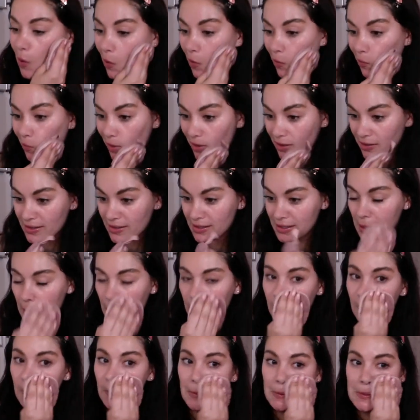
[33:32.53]
my
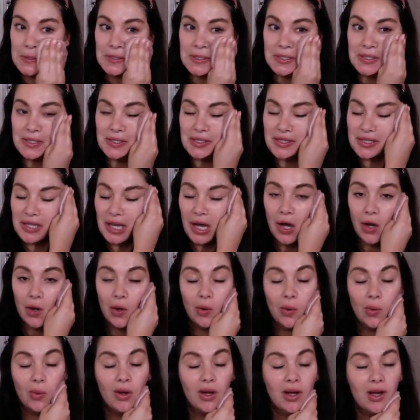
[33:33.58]
skin was
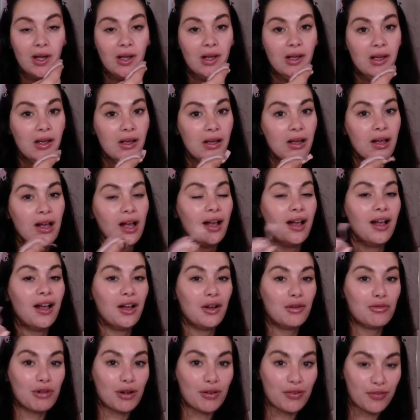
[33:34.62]
so
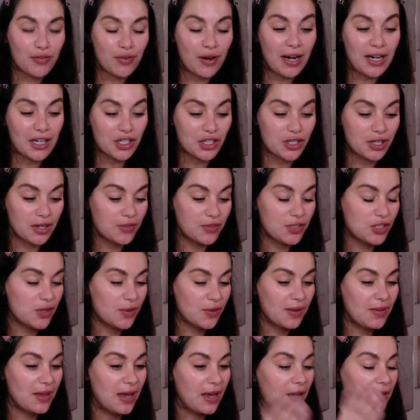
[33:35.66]
refreshed after
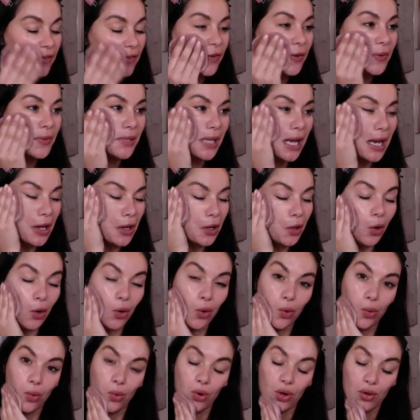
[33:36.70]
doing that. It feels like
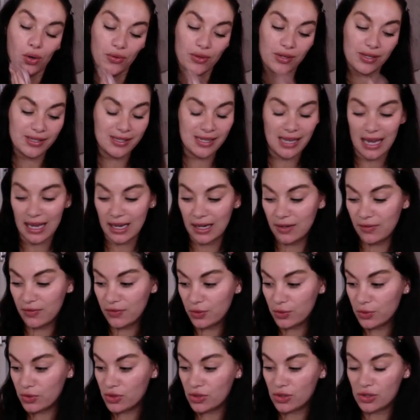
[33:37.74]
cool on the skin. It
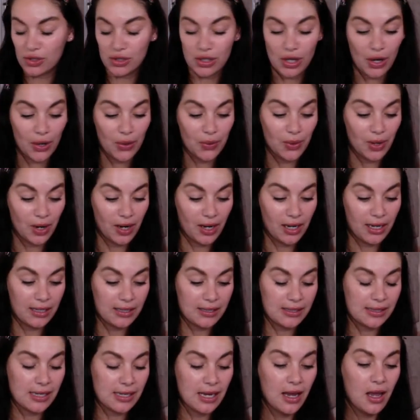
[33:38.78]
feels so
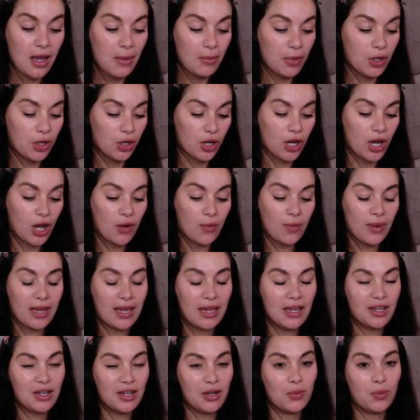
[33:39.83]
nice. I'm gonna go
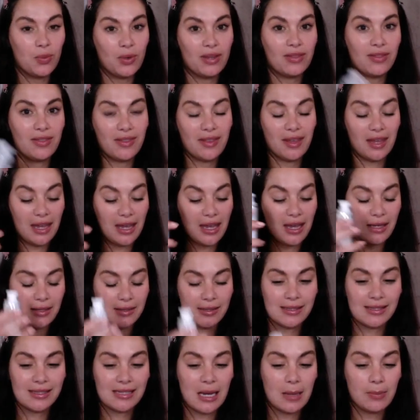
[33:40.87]
in with the
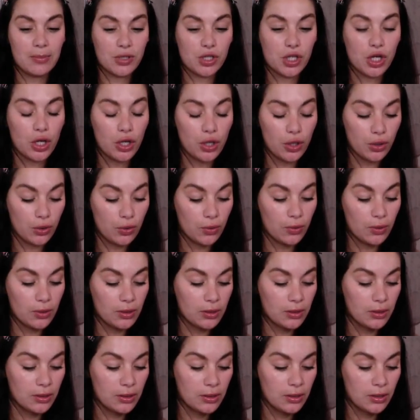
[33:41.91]
step two,
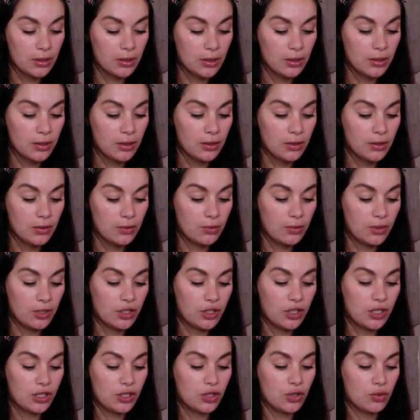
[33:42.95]

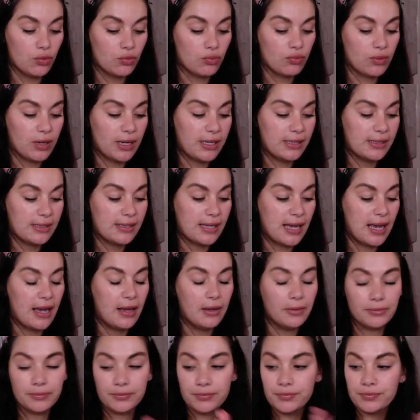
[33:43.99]
which is your
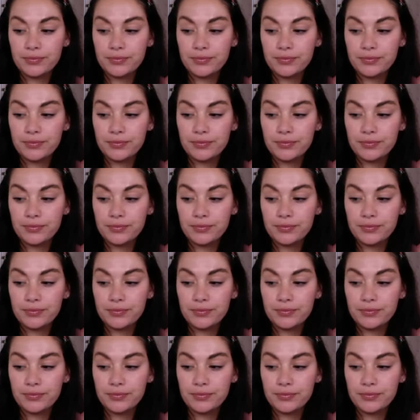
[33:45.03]
reset.